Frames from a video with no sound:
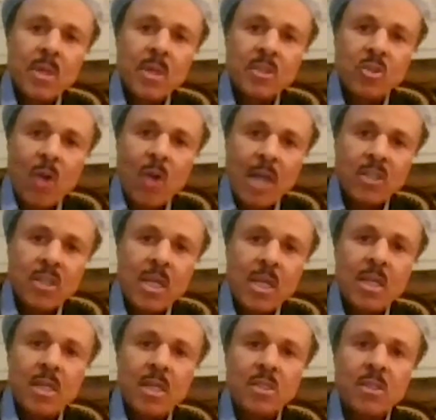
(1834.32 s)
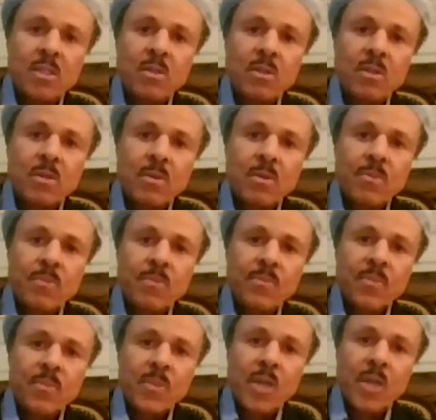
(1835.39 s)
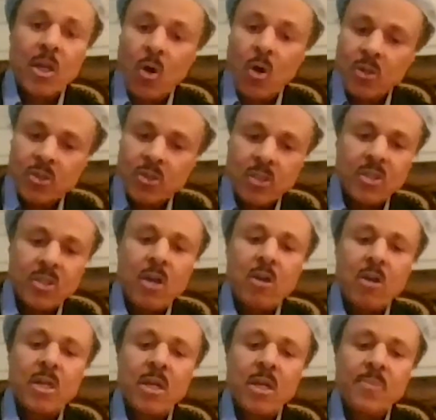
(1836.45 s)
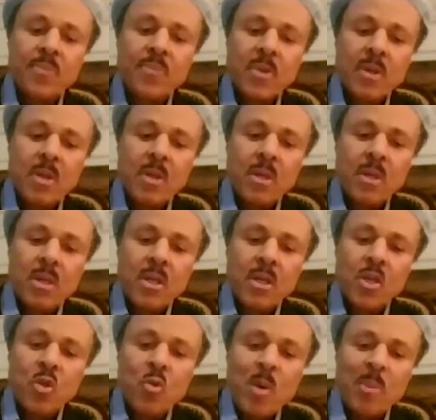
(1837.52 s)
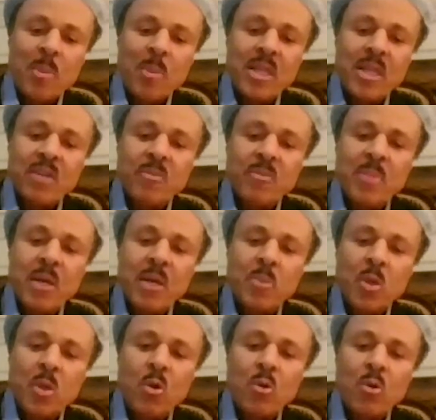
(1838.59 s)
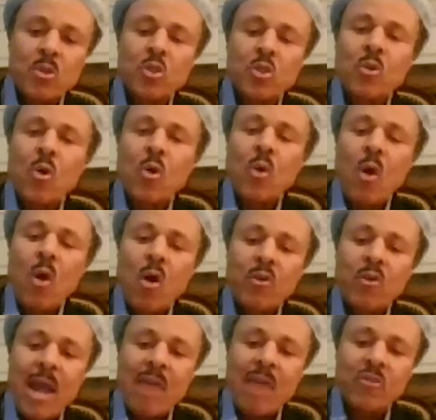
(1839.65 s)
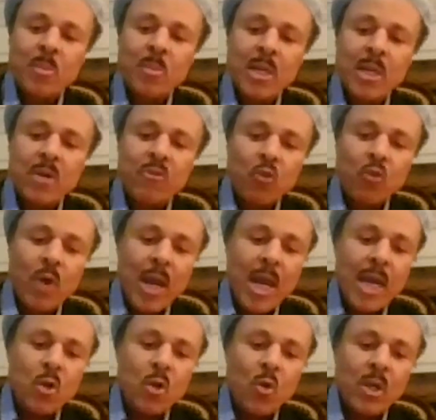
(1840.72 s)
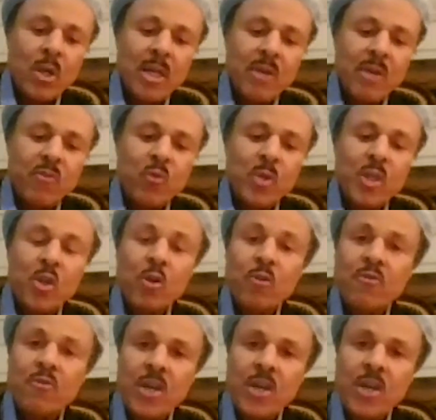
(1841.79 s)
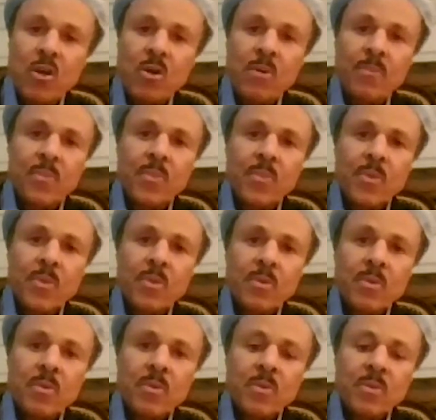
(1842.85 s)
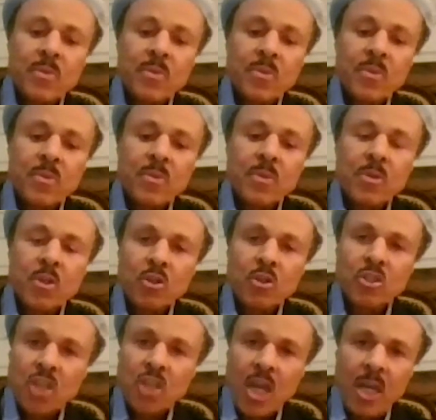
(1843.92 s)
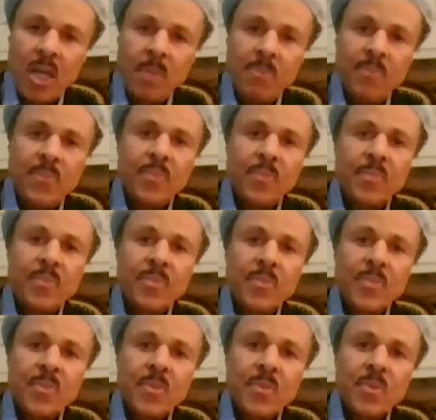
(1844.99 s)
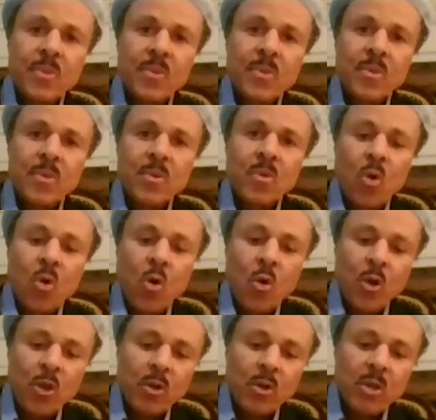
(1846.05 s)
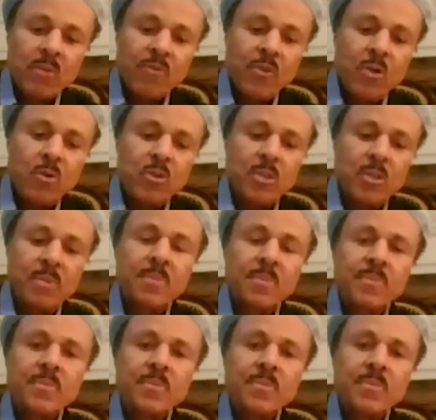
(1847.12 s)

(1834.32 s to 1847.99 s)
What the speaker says: And so I say this in all sincerity. You women that have been abused, you no longer have to be afraid or live with your fear, your shame, or your confusion.